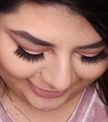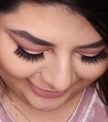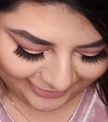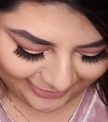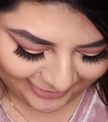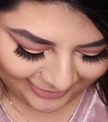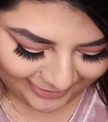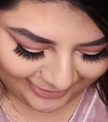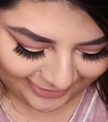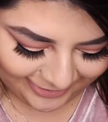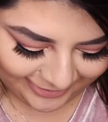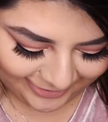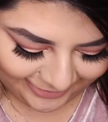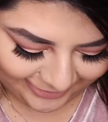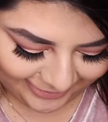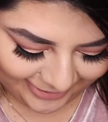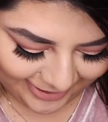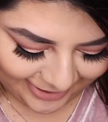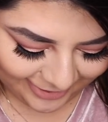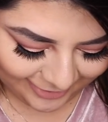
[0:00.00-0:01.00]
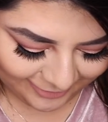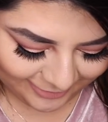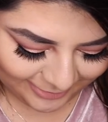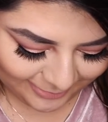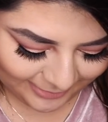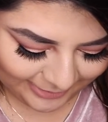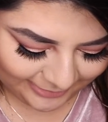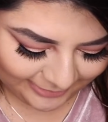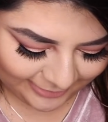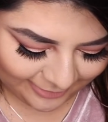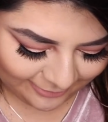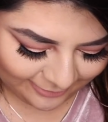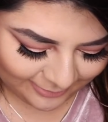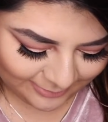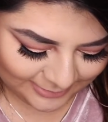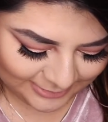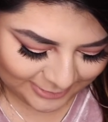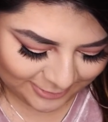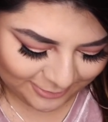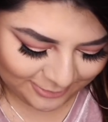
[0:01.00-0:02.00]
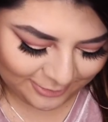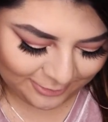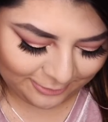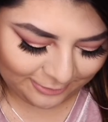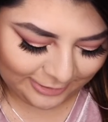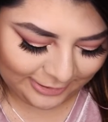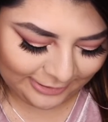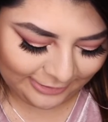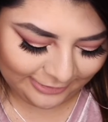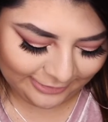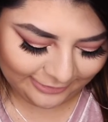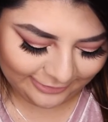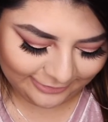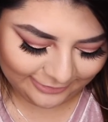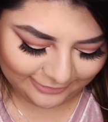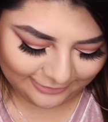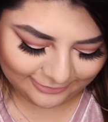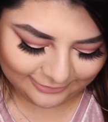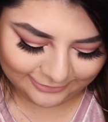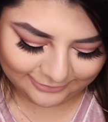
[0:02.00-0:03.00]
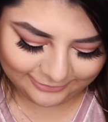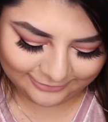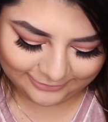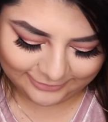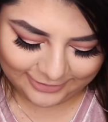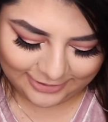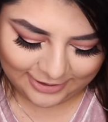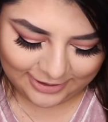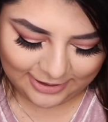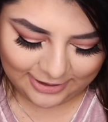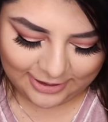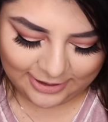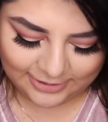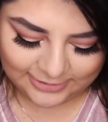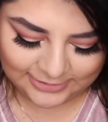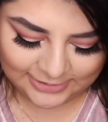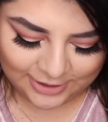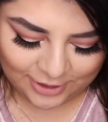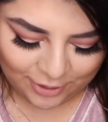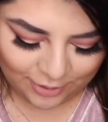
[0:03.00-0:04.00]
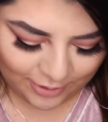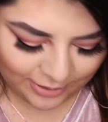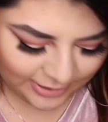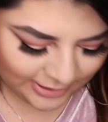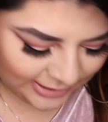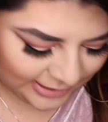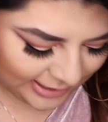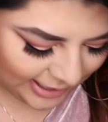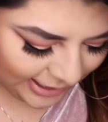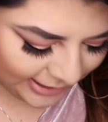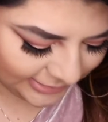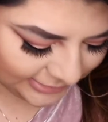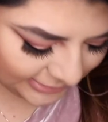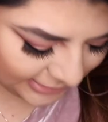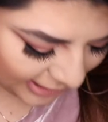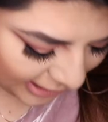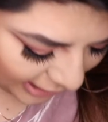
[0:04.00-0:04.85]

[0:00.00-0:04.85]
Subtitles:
I can't with myself, I'm so annoying. So the next